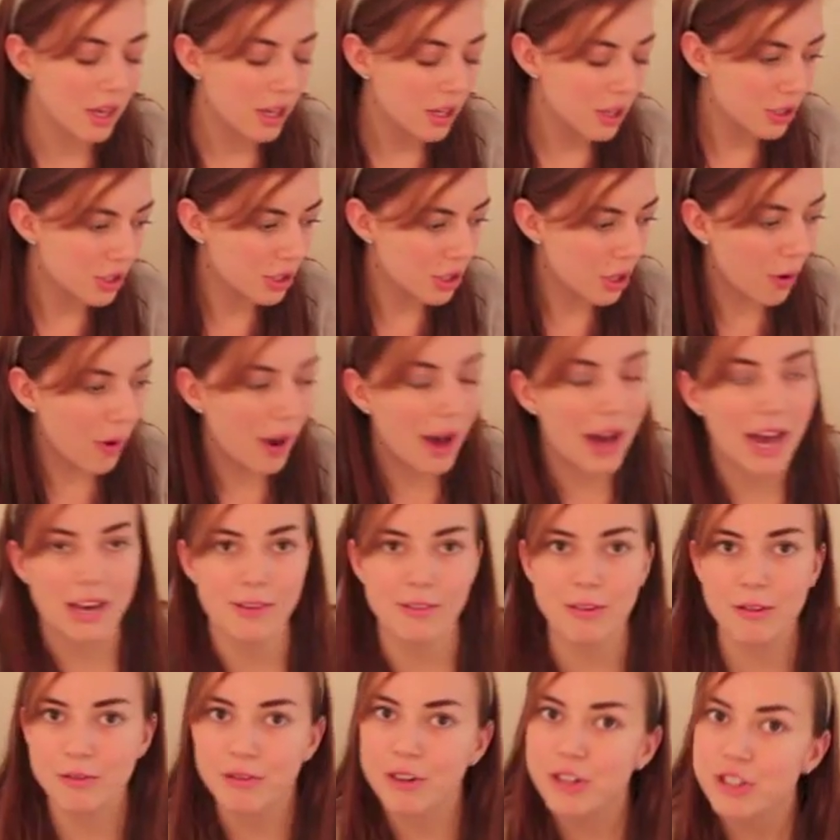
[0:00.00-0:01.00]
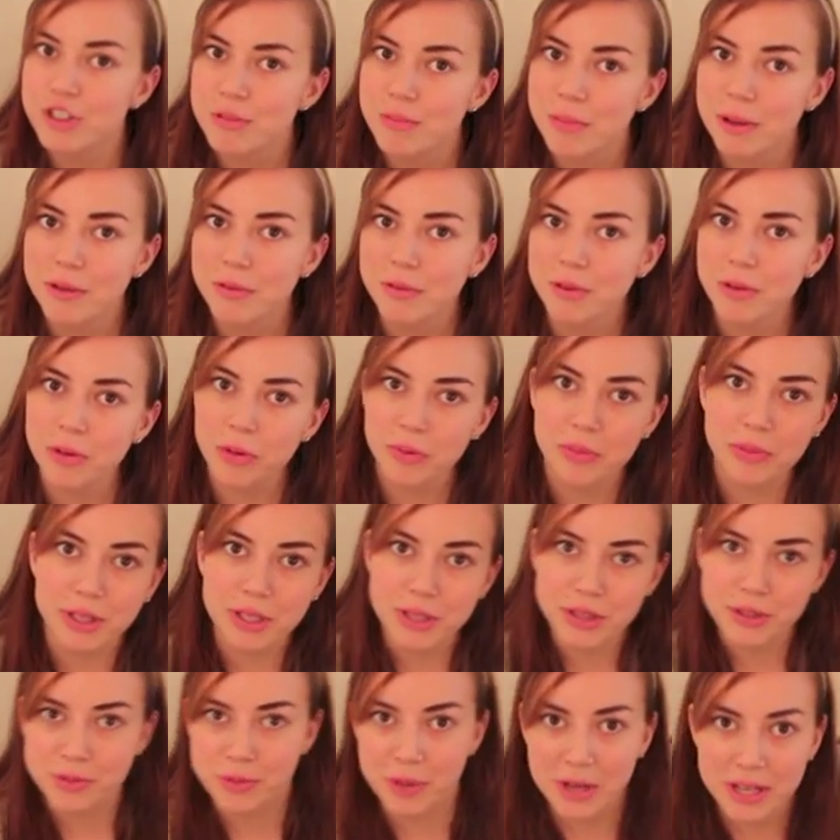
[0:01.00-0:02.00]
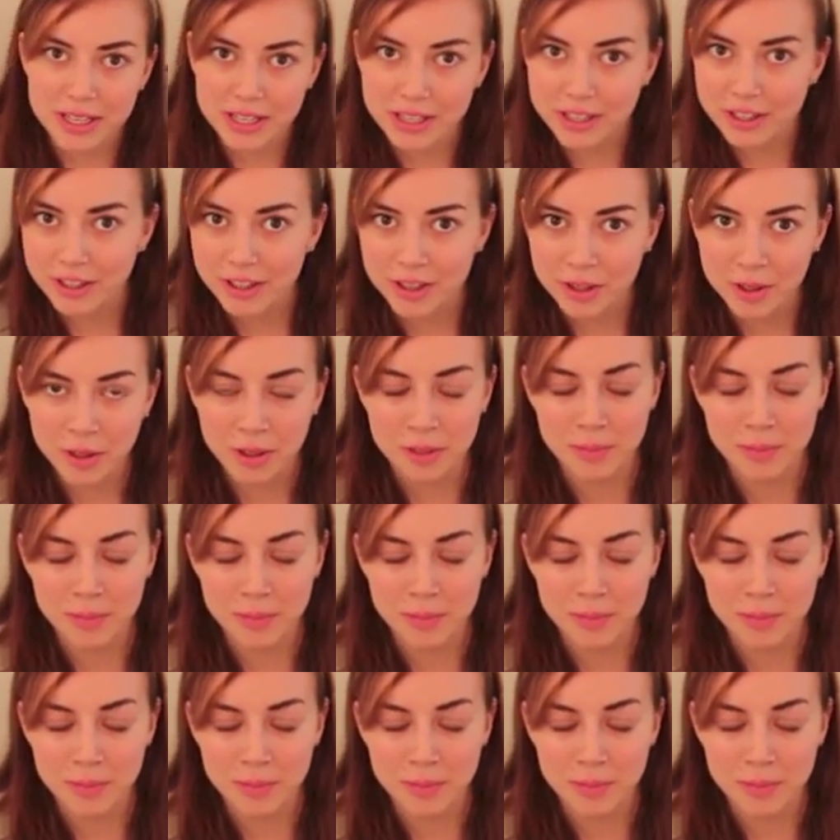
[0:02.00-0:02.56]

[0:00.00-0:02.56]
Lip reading: So I have a fridge in my room that's right here.